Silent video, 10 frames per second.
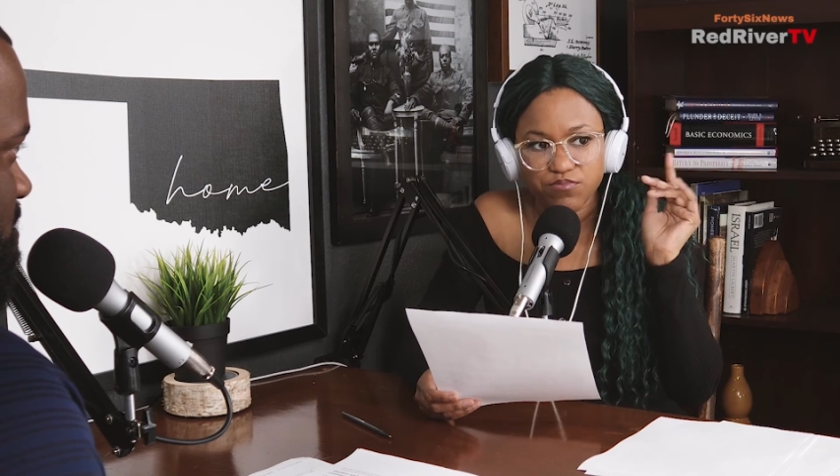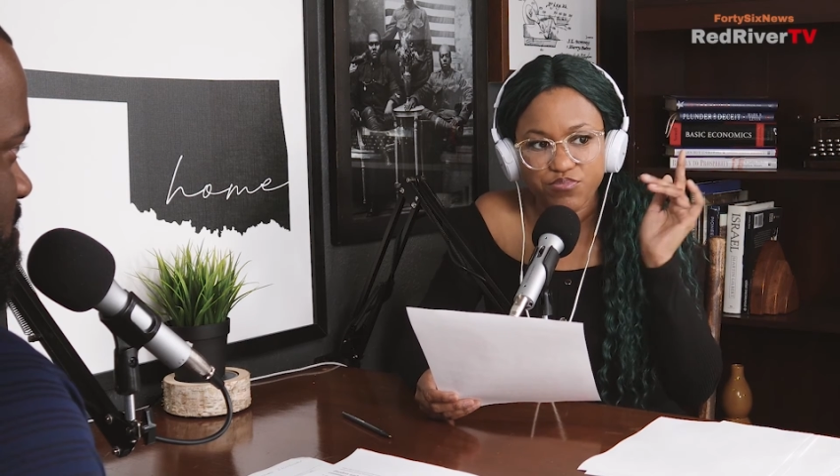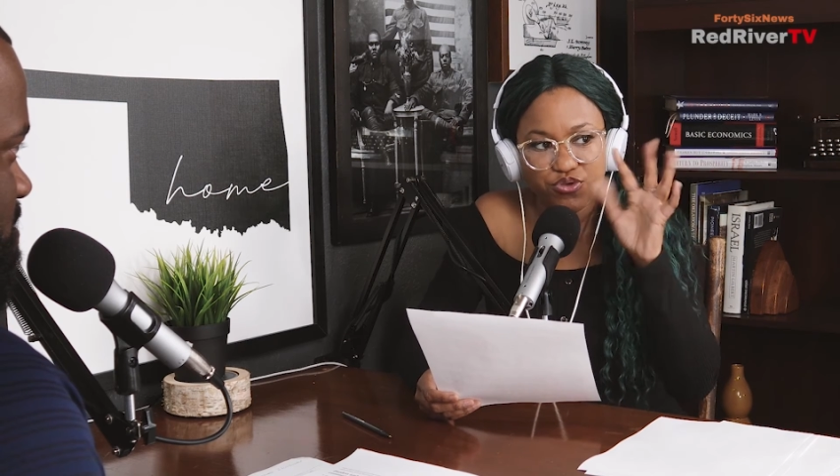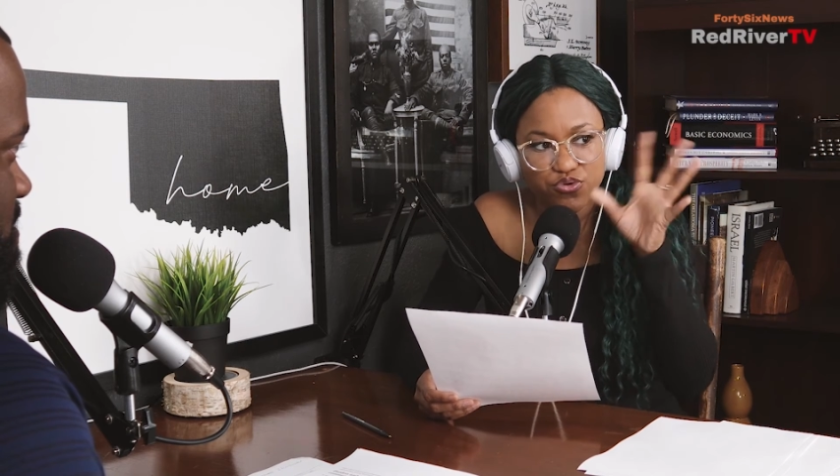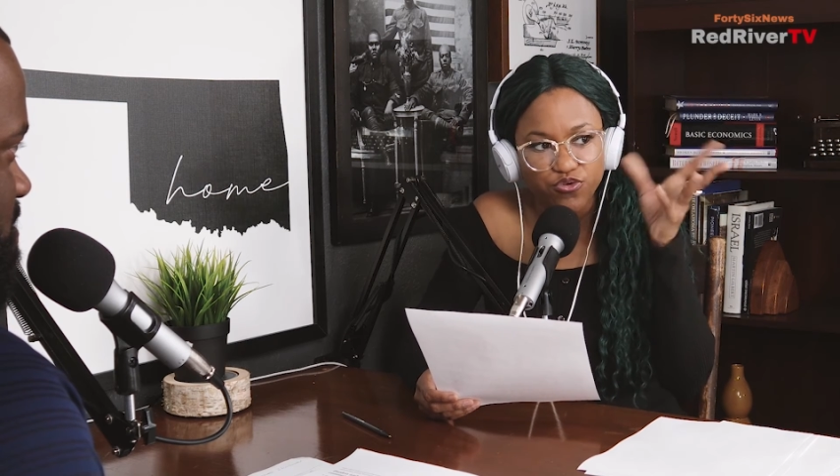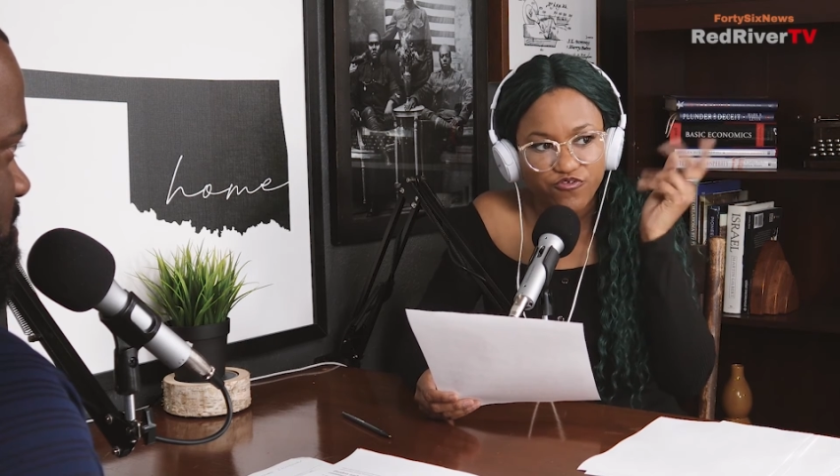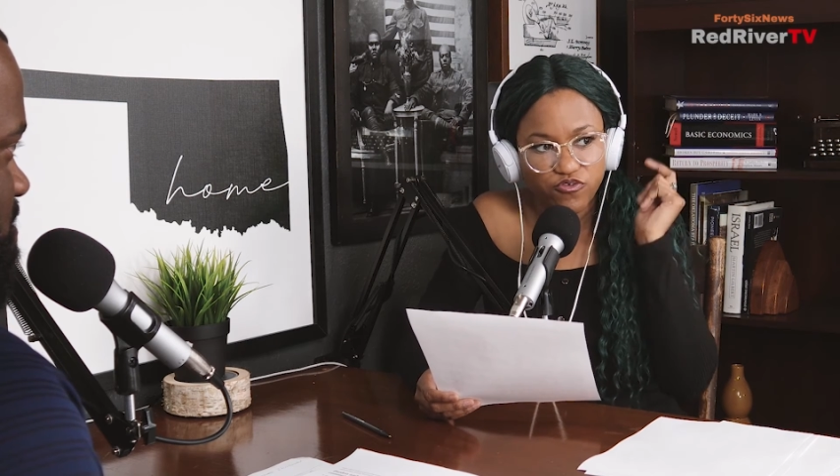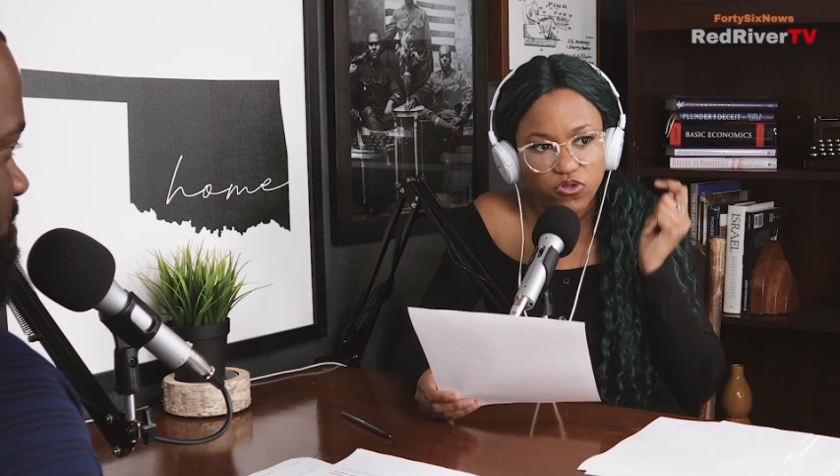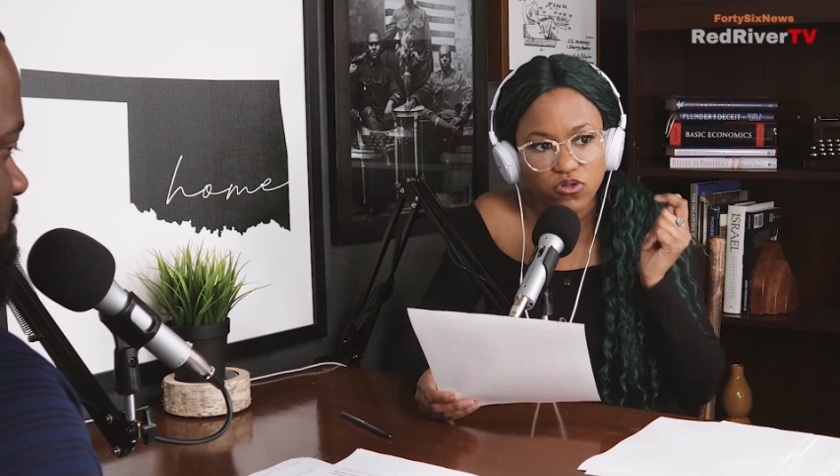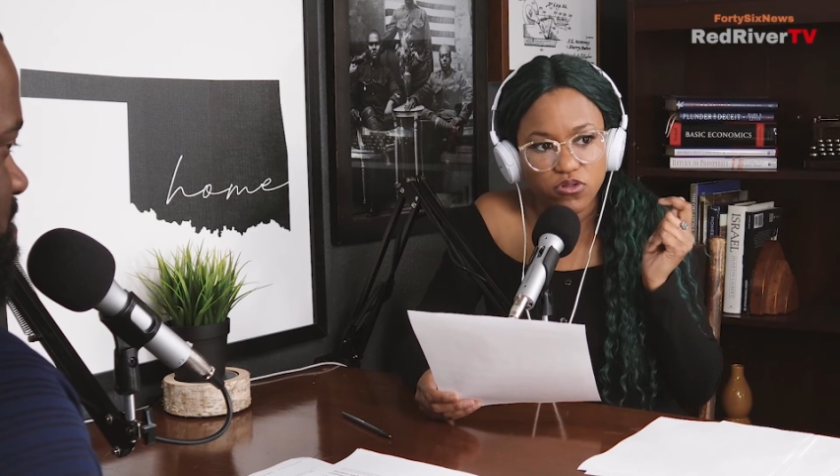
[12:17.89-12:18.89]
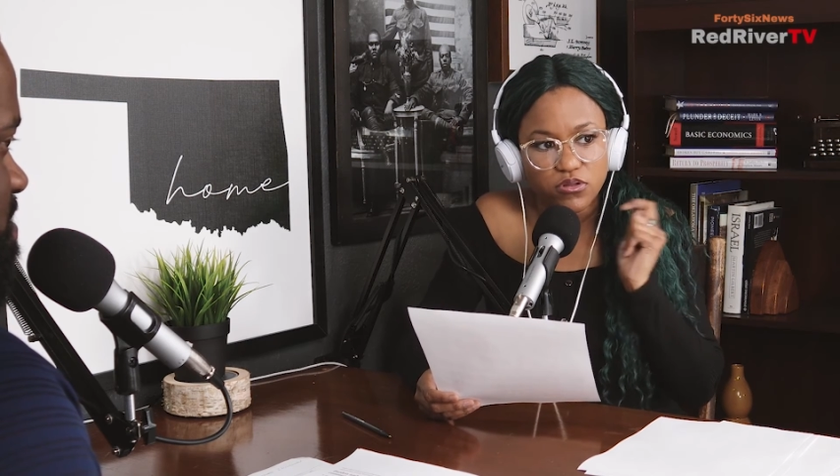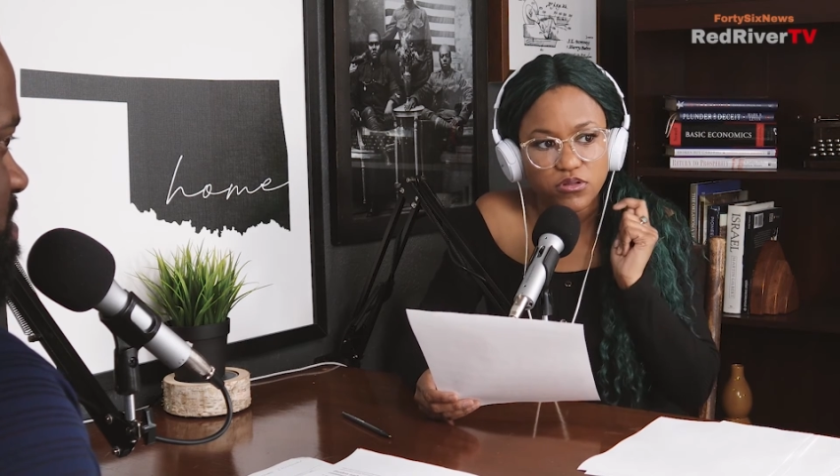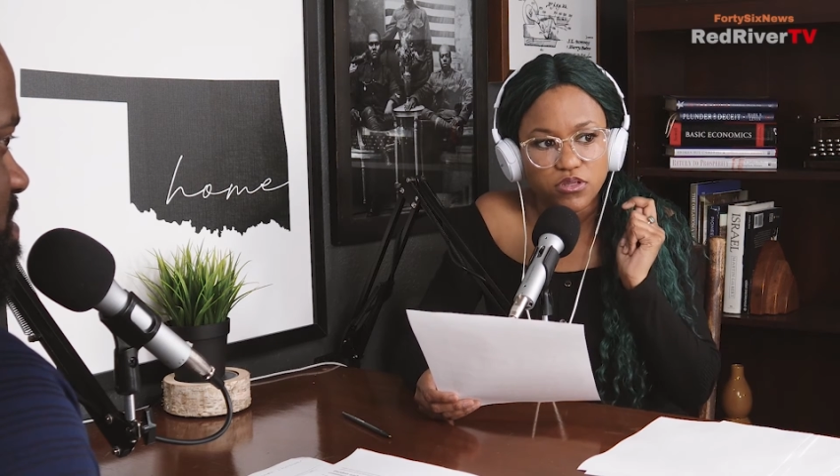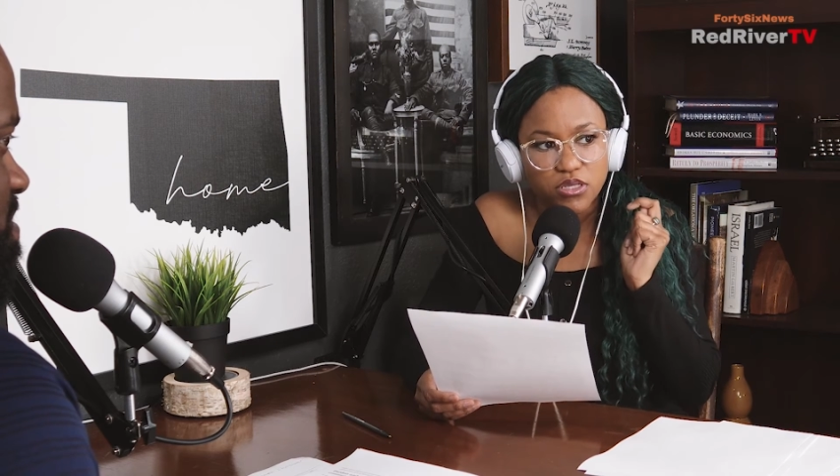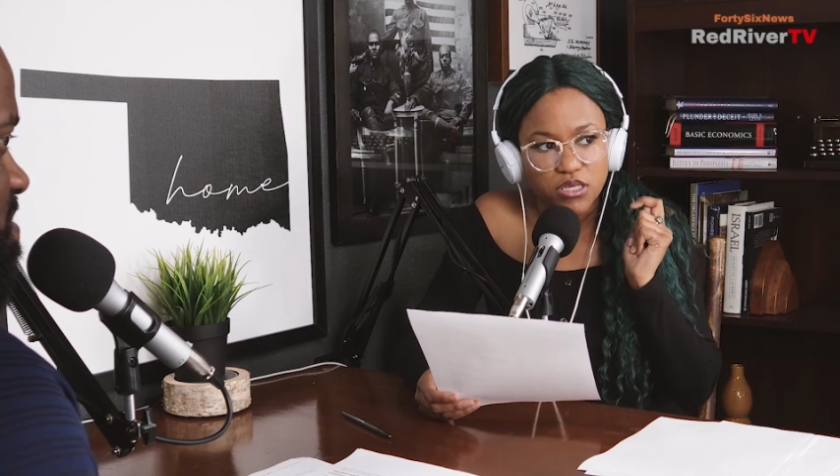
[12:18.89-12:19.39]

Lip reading: beautiful,